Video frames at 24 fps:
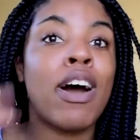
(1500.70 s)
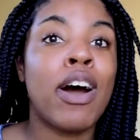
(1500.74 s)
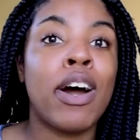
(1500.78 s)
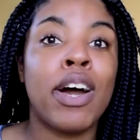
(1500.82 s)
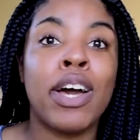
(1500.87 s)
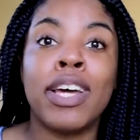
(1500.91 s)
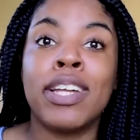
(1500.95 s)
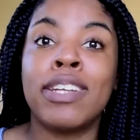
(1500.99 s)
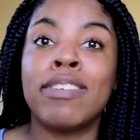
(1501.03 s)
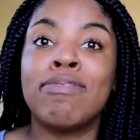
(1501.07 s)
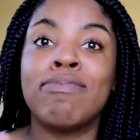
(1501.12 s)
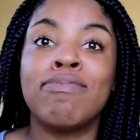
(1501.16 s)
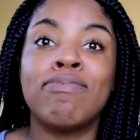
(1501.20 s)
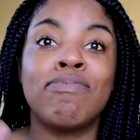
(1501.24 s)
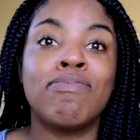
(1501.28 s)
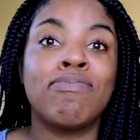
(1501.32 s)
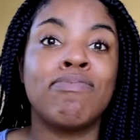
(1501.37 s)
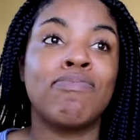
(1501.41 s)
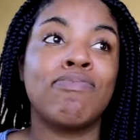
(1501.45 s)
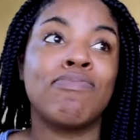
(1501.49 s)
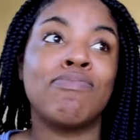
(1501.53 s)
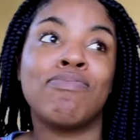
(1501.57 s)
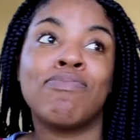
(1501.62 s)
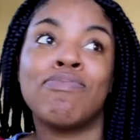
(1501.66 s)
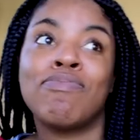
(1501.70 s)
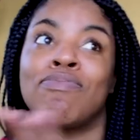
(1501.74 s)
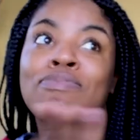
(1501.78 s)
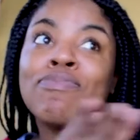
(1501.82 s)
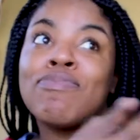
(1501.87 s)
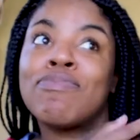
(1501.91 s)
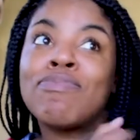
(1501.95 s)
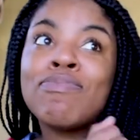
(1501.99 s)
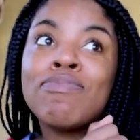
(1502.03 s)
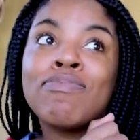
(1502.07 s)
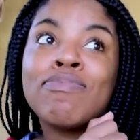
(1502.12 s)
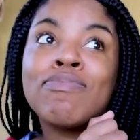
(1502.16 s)
on
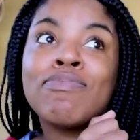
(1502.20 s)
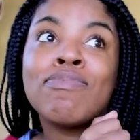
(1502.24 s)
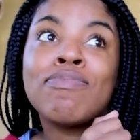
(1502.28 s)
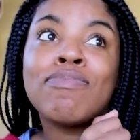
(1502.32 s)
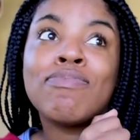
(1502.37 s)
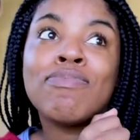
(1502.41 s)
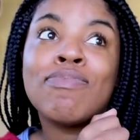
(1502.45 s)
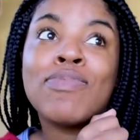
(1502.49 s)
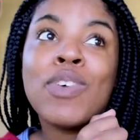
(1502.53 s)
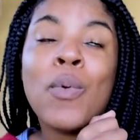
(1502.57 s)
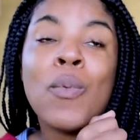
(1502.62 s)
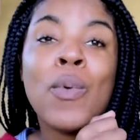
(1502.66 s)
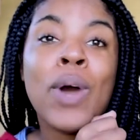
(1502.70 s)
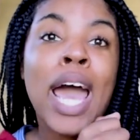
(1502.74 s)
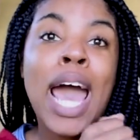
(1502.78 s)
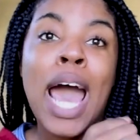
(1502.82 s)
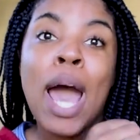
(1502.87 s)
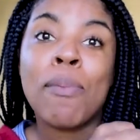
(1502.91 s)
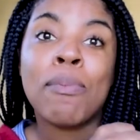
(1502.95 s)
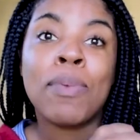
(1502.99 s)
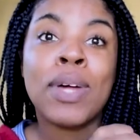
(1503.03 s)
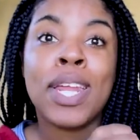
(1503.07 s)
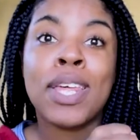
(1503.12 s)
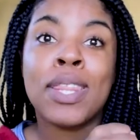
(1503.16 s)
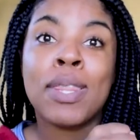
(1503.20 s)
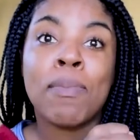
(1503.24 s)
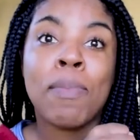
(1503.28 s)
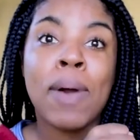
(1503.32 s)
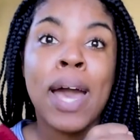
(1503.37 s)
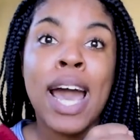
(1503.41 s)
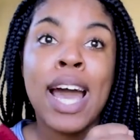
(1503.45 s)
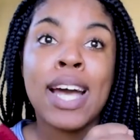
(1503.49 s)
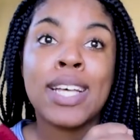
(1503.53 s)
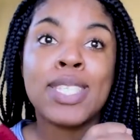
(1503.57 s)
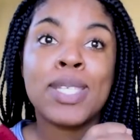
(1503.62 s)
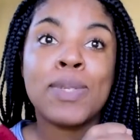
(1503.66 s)
what happened in the
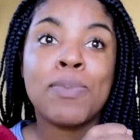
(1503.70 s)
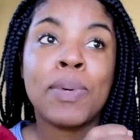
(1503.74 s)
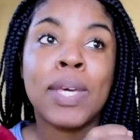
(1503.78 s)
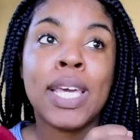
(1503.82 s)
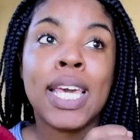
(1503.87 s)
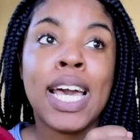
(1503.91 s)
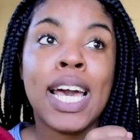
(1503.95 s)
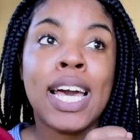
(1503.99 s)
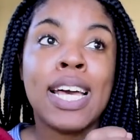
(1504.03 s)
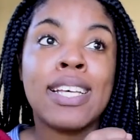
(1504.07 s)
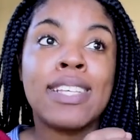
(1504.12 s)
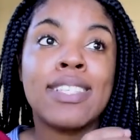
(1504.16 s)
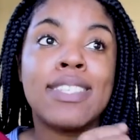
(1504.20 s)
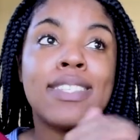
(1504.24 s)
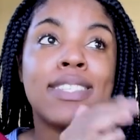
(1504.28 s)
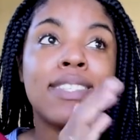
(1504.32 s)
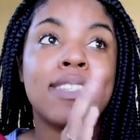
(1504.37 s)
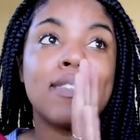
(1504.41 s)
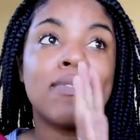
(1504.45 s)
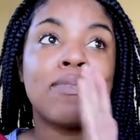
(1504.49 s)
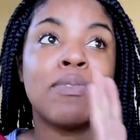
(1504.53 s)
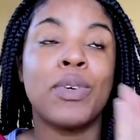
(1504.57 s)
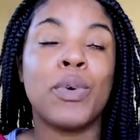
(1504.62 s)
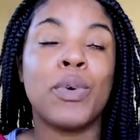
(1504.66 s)
past because